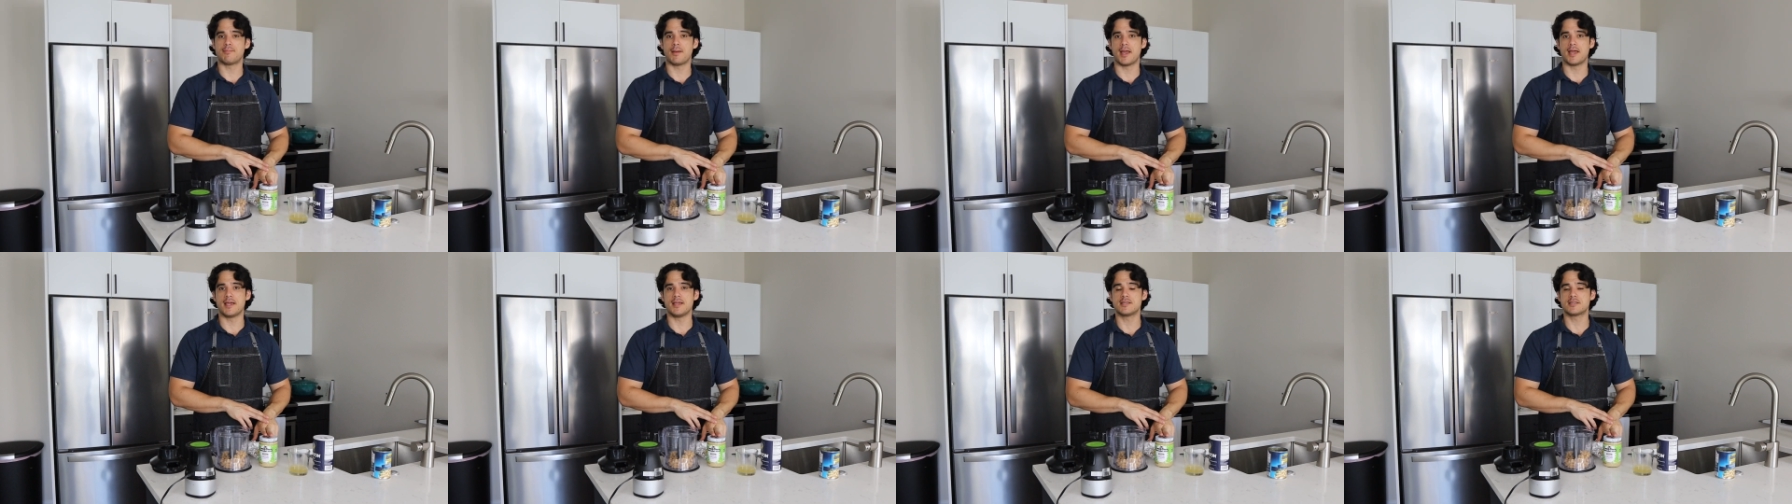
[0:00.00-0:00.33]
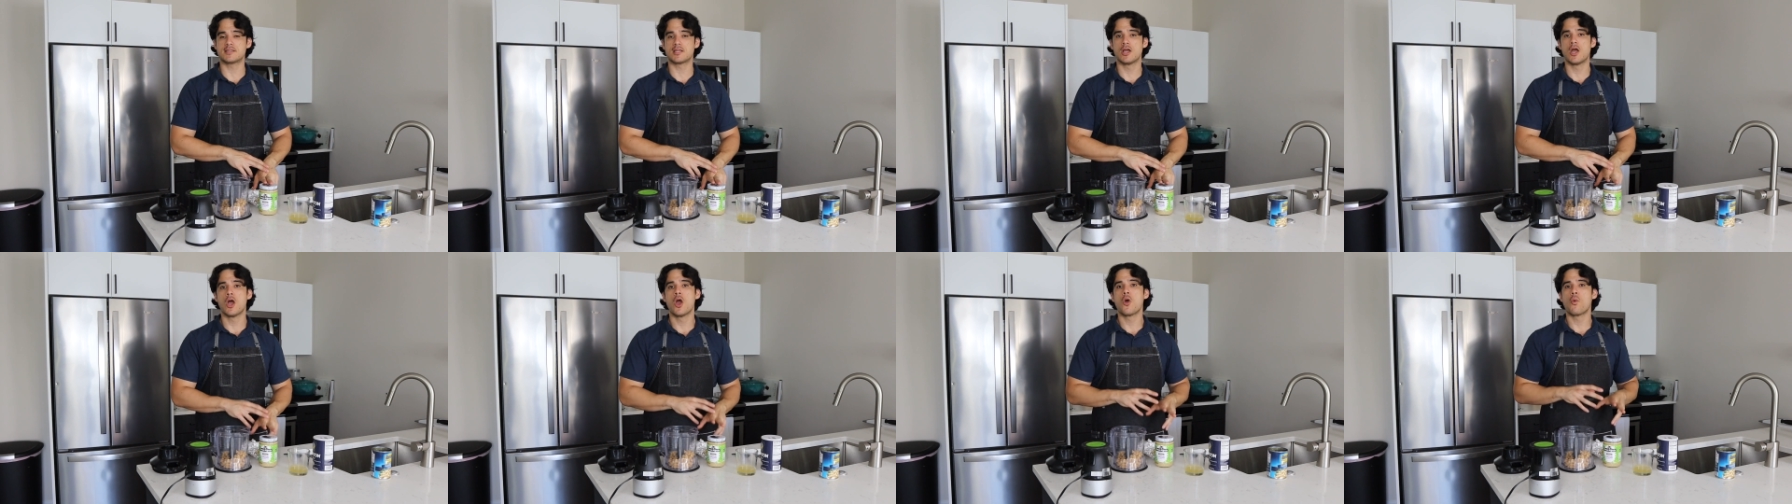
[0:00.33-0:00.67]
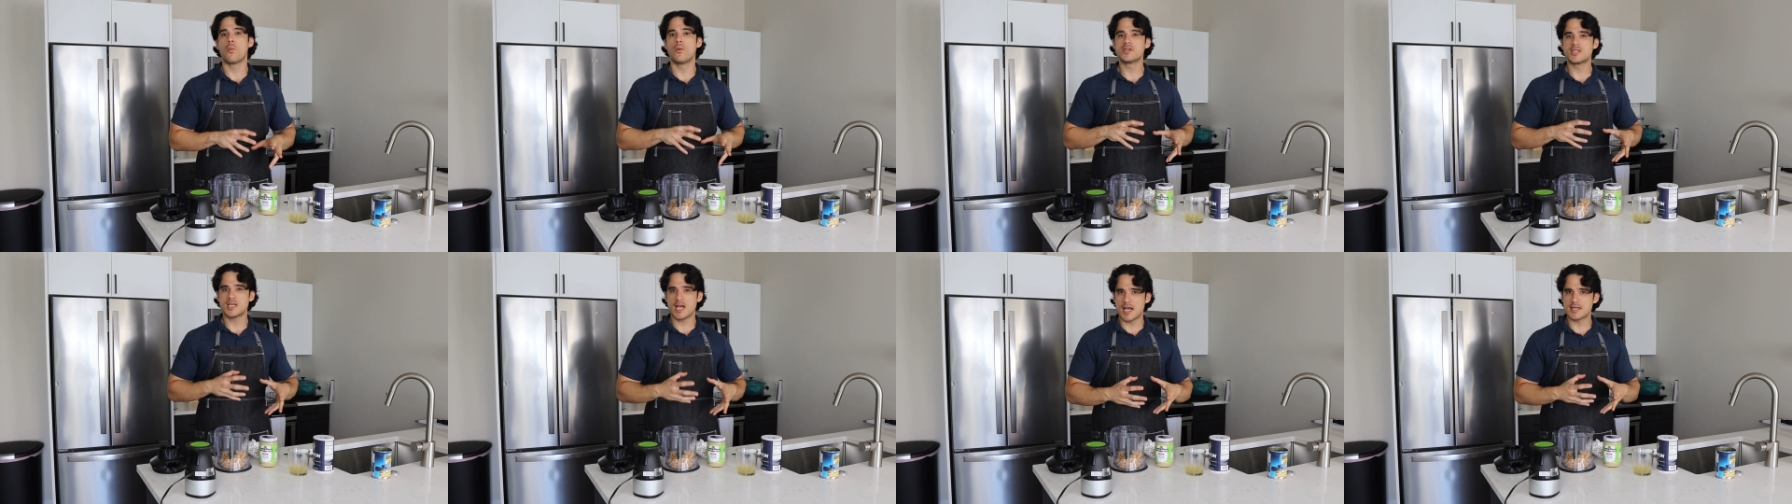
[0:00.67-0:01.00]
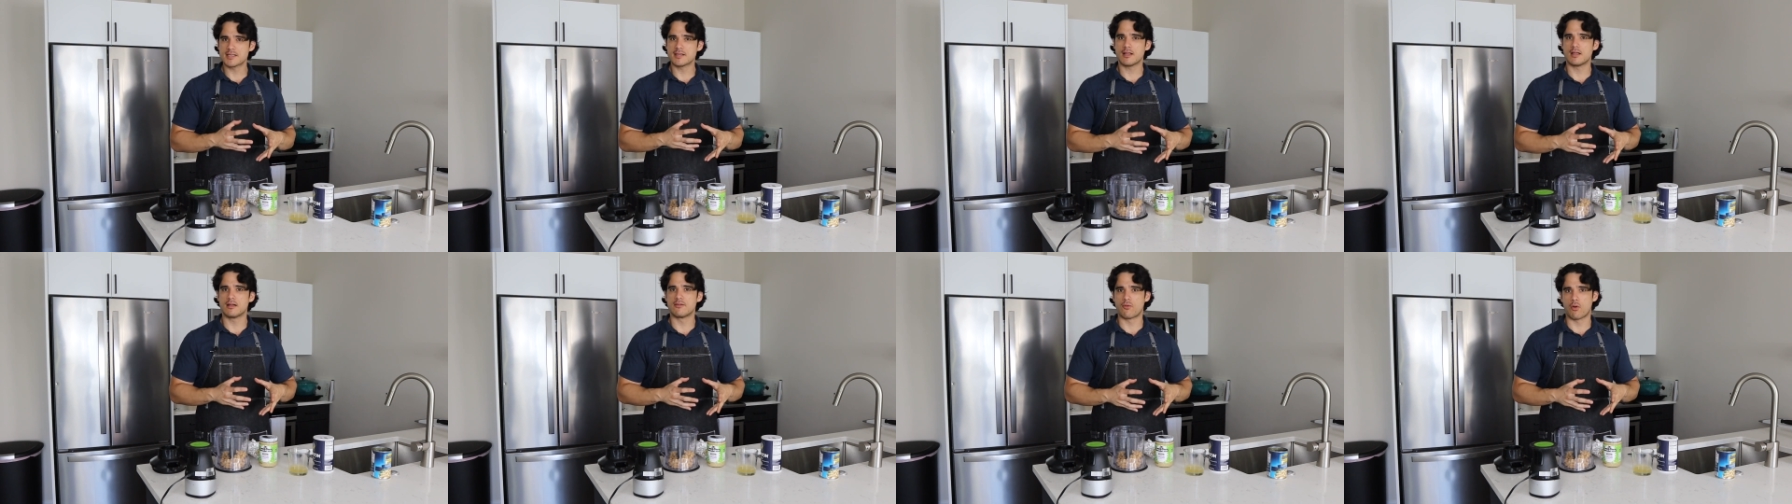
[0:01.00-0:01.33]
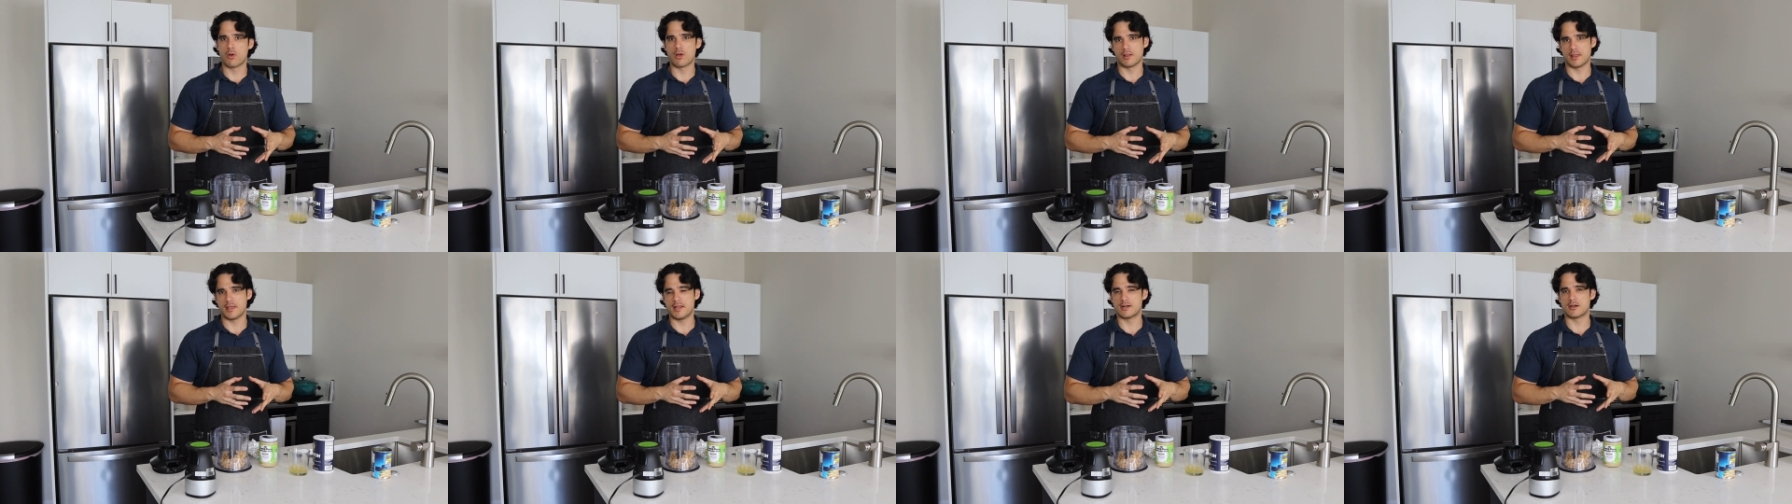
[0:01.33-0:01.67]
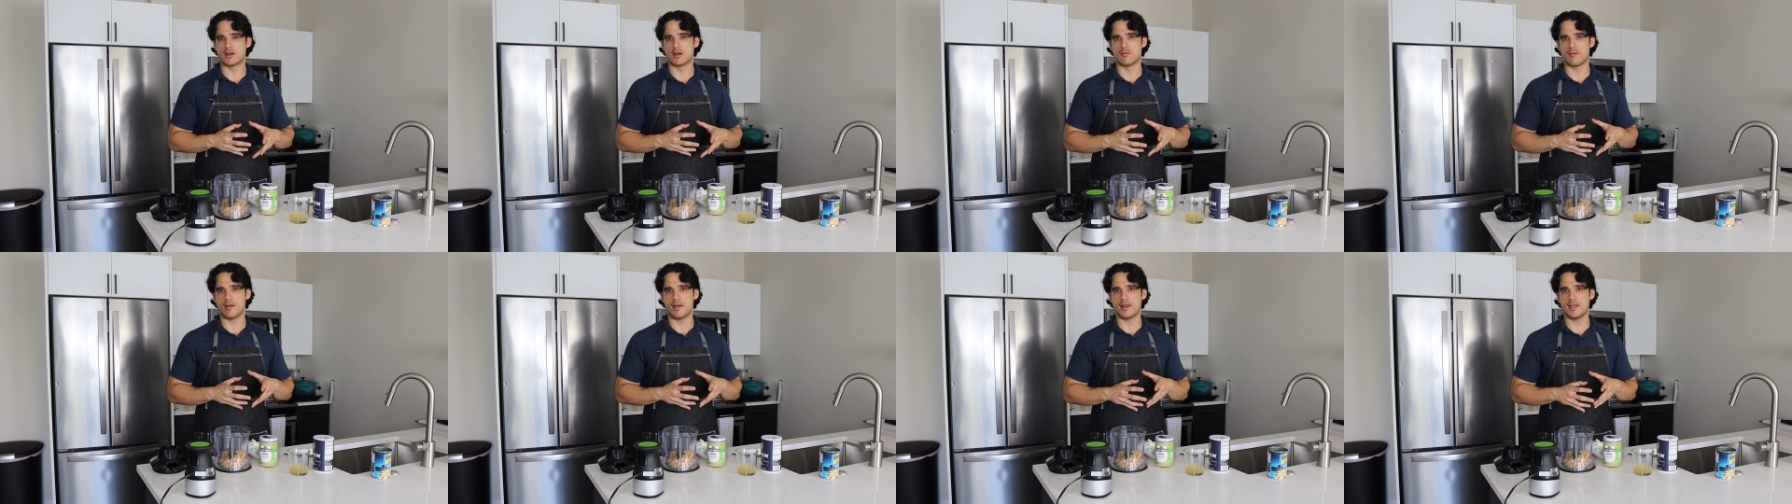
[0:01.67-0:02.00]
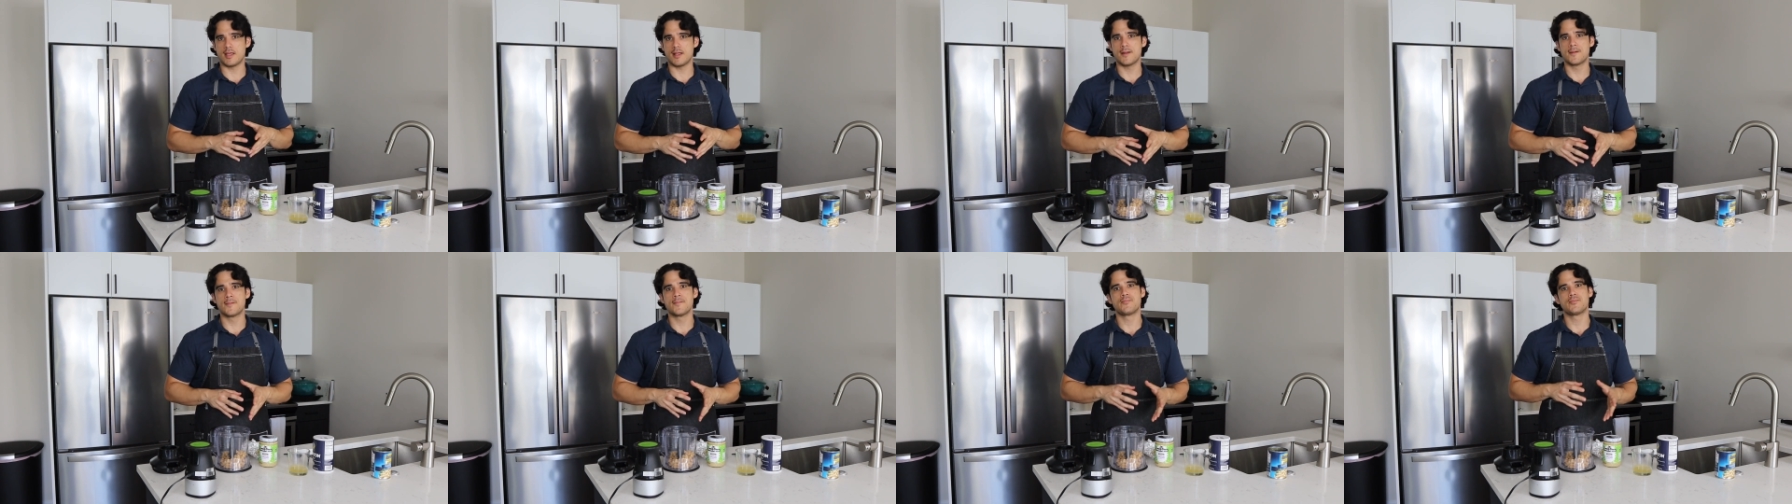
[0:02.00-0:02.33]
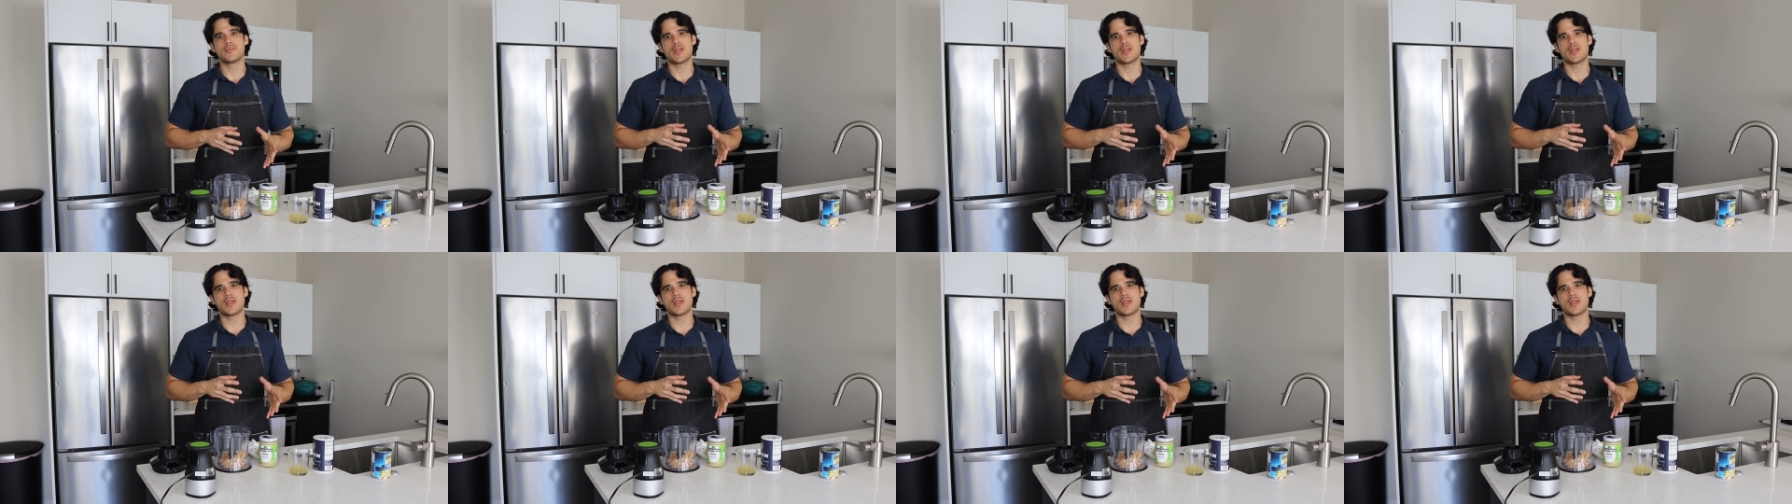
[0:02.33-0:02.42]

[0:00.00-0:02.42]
paste, which has olive oil in it already,